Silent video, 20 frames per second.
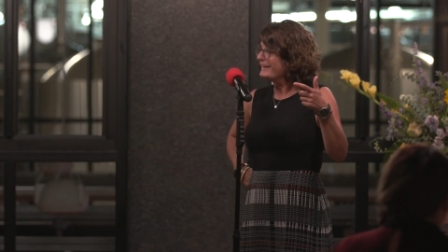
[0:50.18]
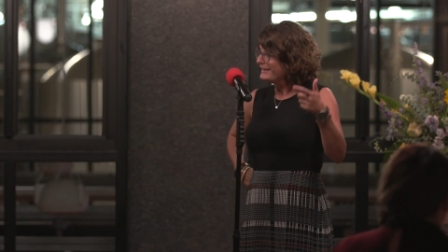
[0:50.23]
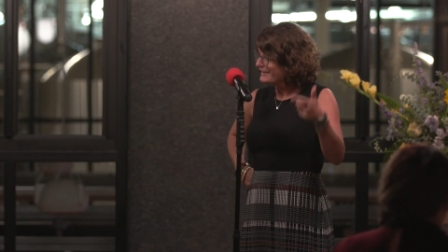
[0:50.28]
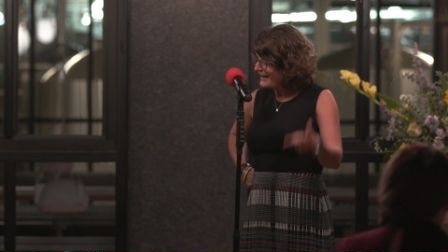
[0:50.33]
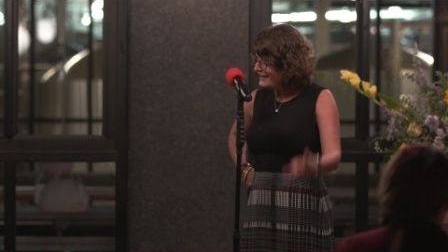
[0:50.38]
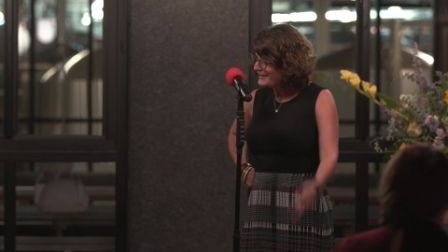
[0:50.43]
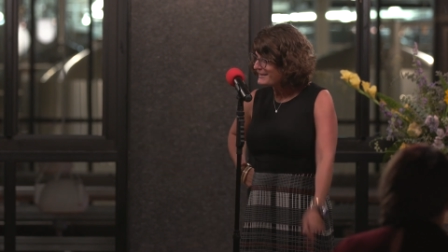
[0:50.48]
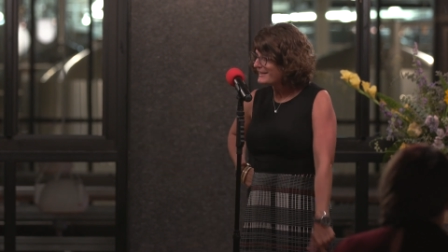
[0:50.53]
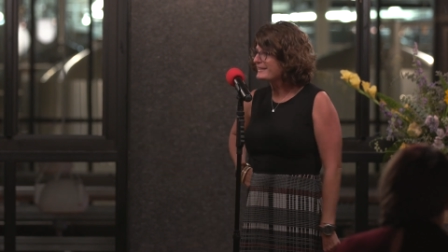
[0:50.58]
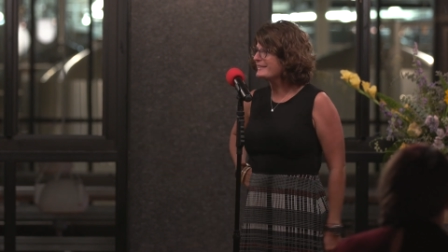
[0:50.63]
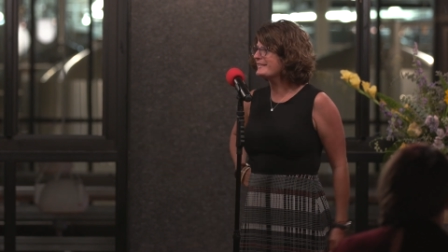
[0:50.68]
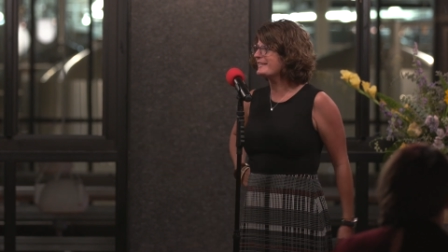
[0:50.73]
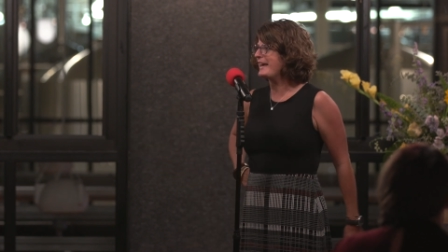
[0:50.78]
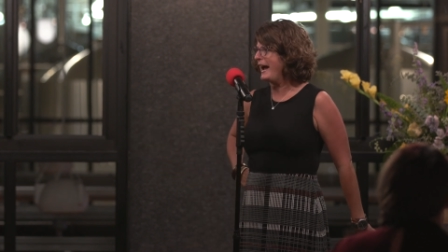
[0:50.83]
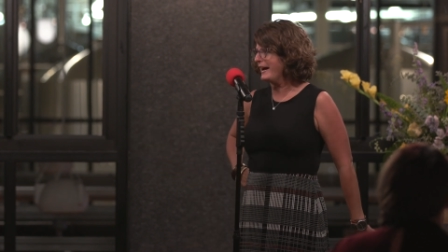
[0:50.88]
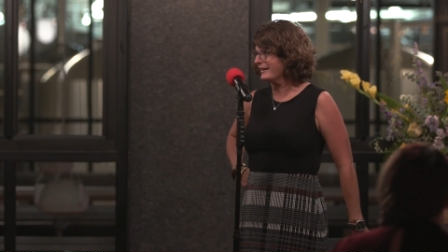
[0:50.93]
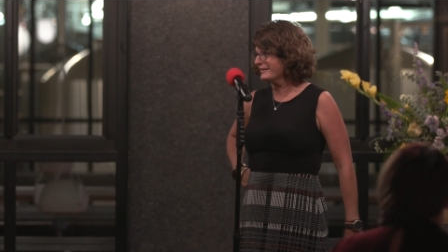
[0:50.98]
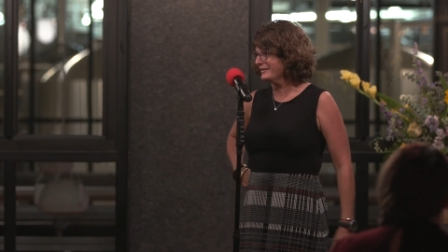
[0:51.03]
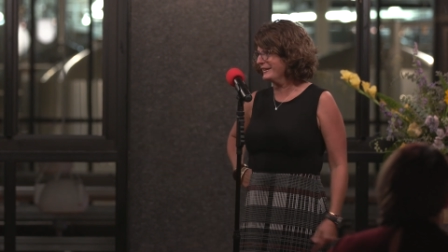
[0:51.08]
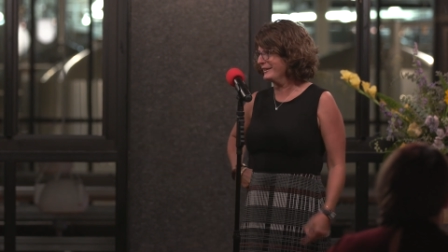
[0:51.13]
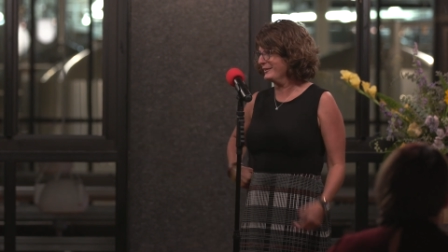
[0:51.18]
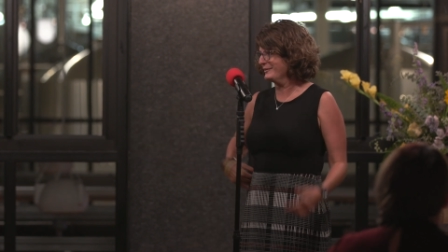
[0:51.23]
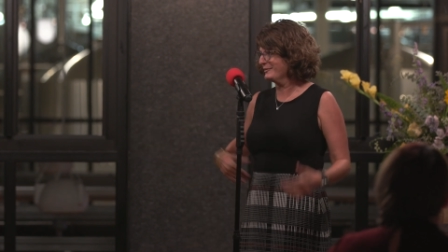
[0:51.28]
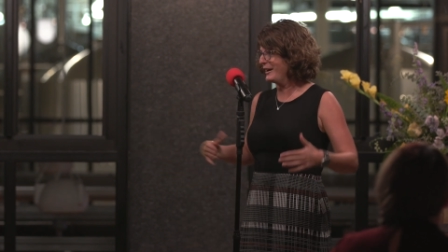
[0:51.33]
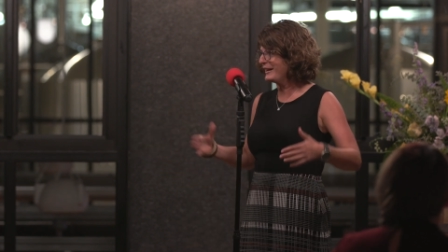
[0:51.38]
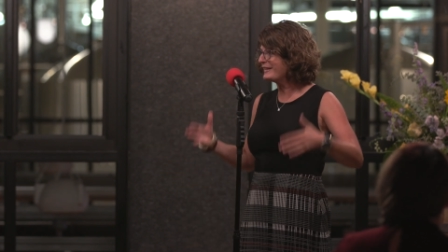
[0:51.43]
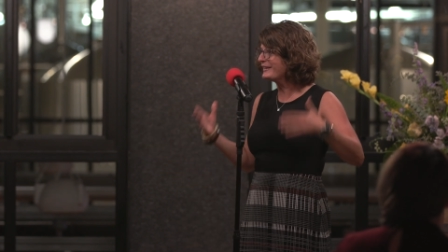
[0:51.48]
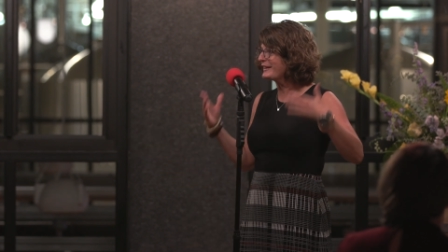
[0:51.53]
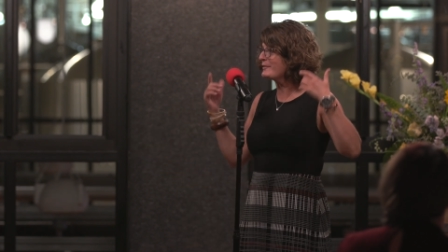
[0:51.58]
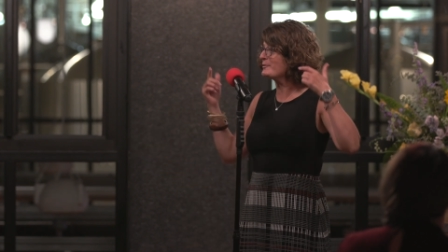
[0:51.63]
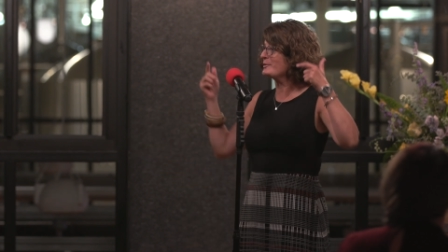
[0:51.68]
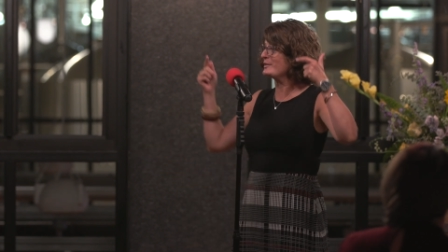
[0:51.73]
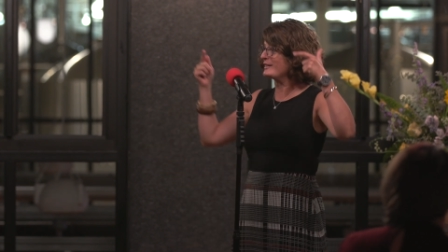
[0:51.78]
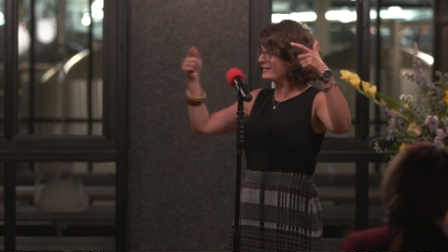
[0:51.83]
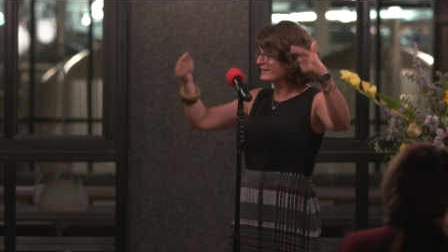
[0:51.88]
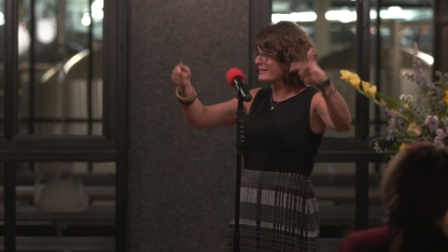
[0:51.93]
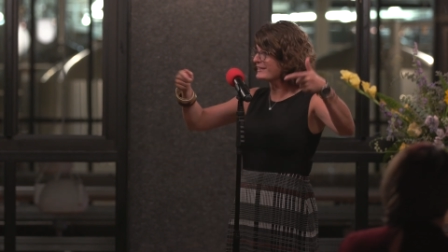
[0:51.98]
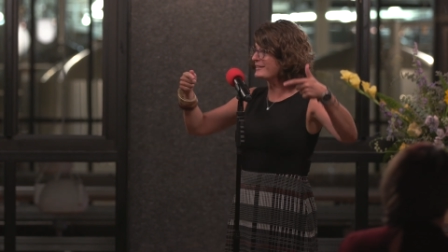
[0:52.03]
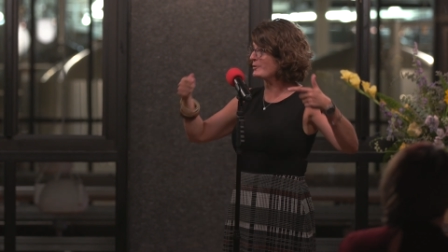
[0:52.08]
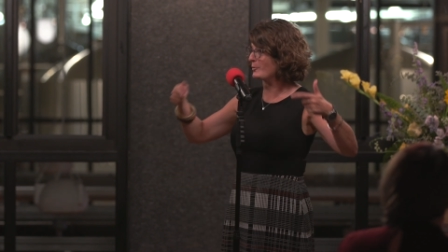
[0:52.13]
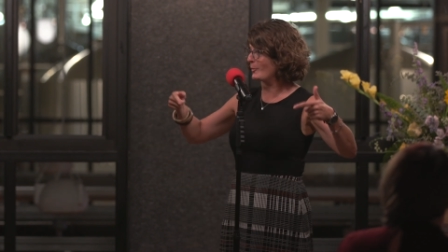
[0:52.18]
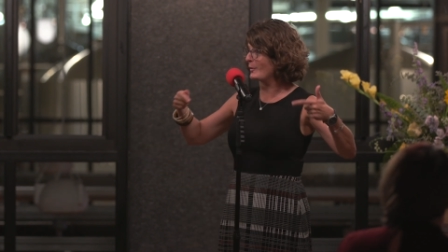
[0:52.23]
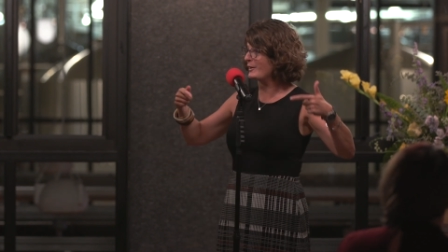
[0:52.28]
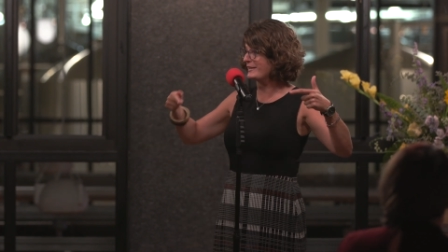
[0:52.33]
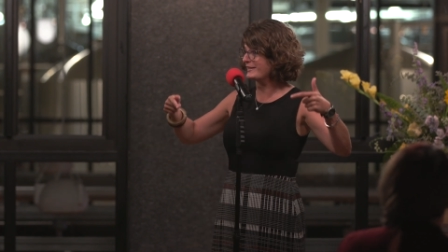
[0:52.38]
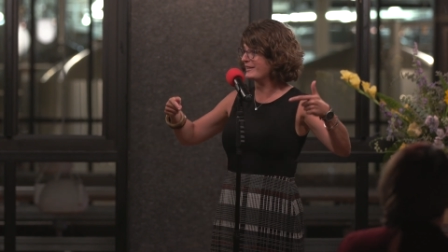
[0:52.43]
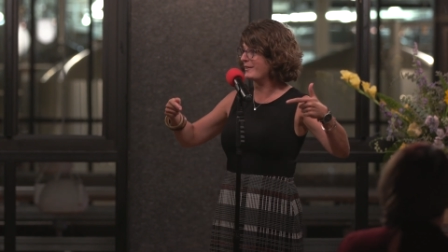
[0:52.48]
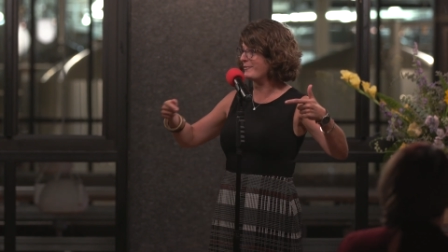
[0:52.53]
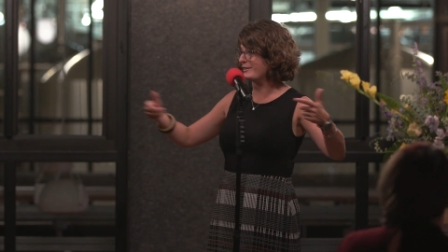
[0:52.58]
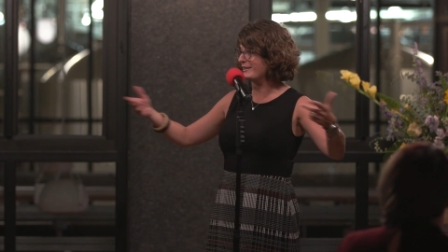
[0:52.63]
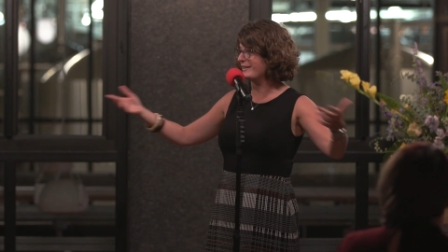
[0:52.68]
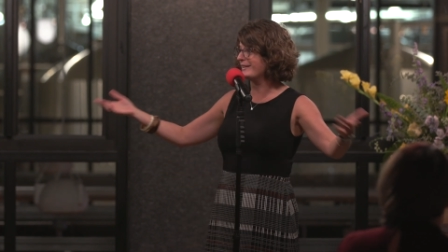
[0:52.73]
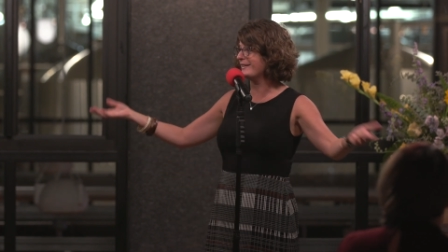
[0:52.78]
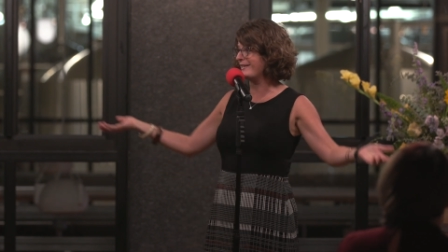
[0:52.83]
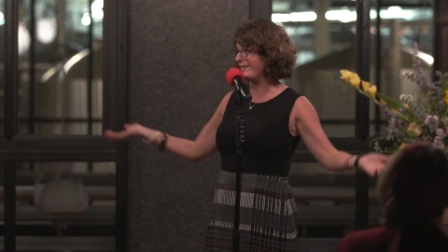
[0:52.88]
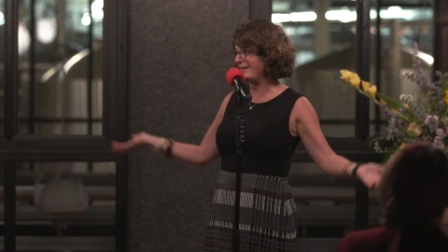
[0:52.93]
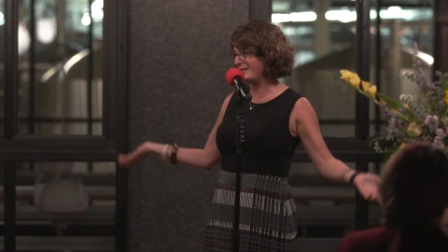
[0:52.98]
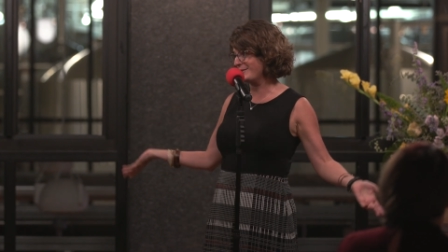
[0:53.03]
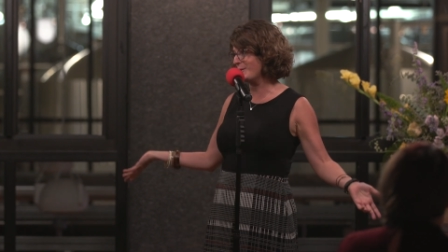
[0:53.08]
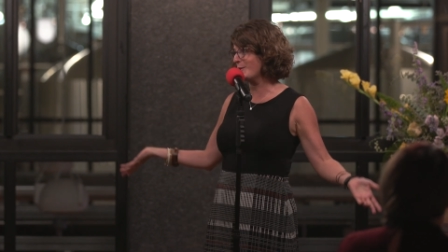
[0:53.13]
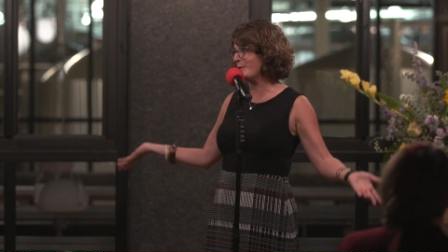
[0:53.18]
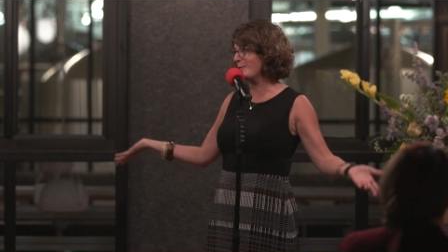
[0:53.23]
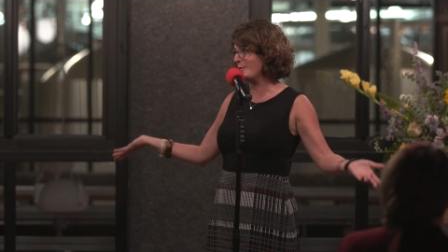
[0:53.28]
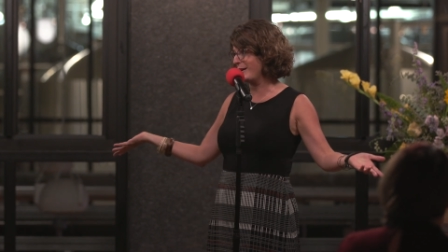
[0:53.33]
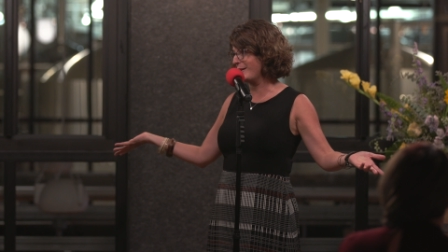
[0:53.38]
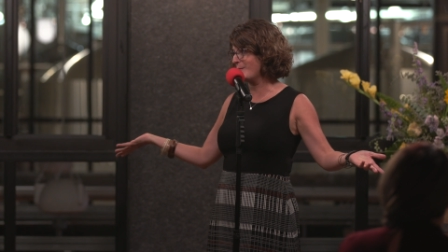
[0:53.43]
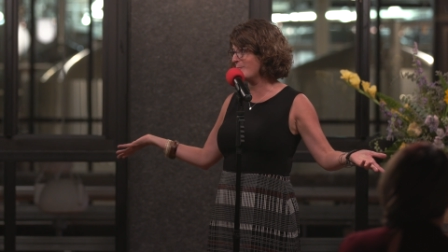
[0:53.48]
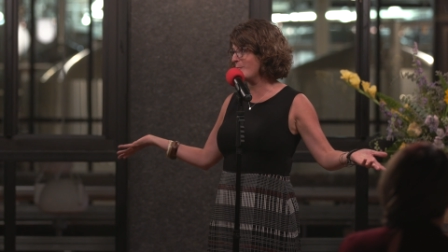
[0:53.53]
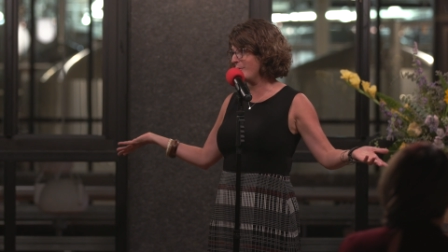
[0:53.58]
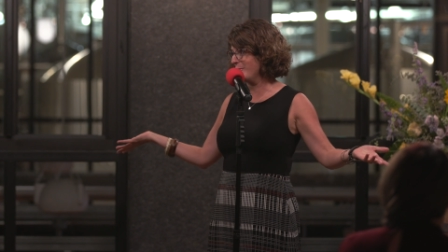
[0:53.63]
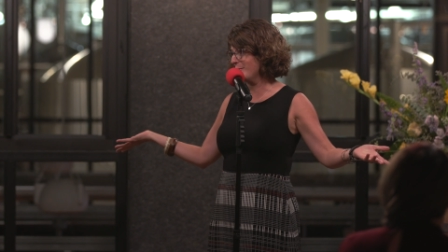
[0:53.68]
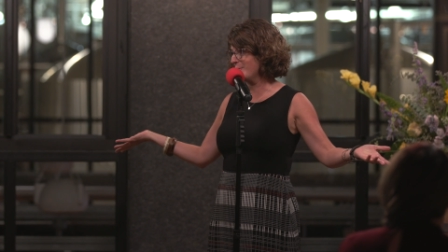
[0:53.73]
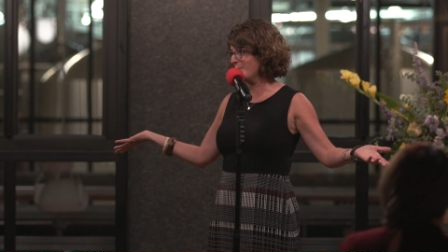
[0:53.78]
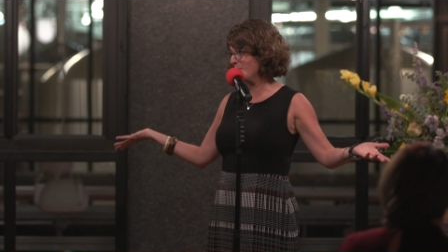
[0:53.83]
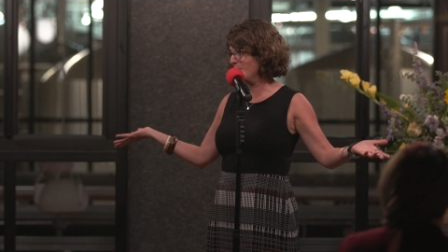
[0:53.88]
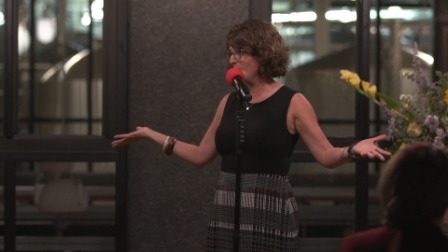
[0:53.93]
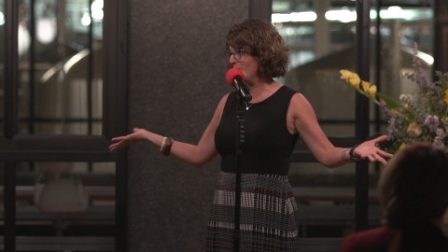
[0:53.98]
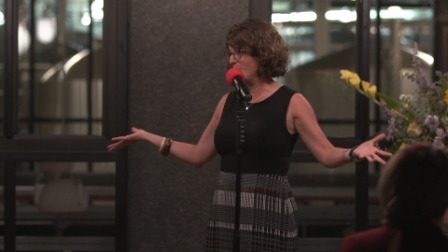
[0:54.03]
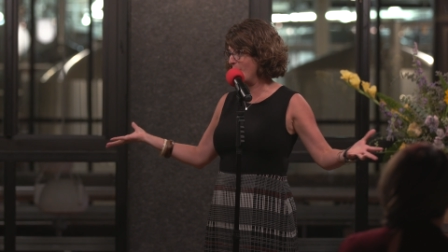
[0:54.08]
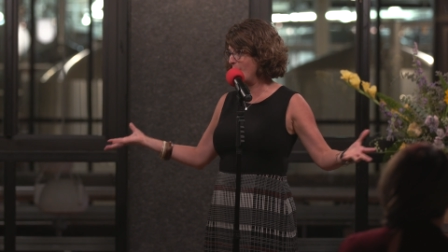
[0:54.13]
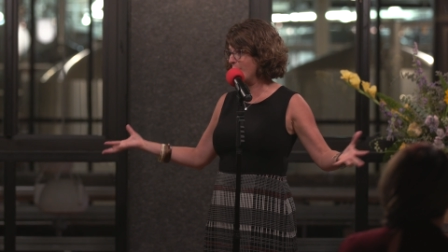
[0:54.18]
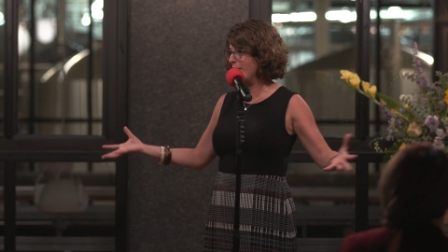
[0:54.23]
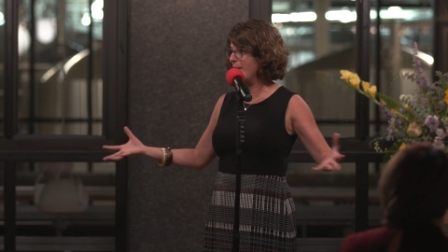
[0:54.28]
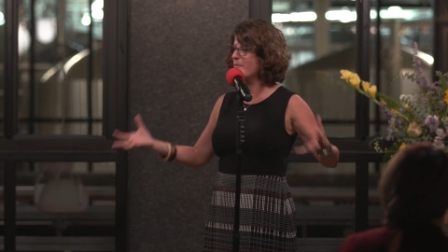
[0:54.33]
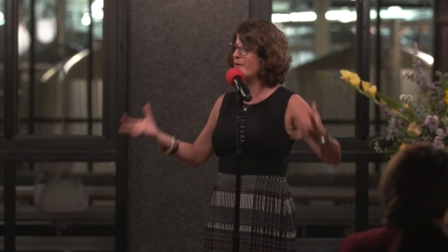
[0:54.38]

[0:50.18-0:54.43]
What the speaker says: that's exactly, right? It was in 2017 and they turned around and won the Super Bowl day.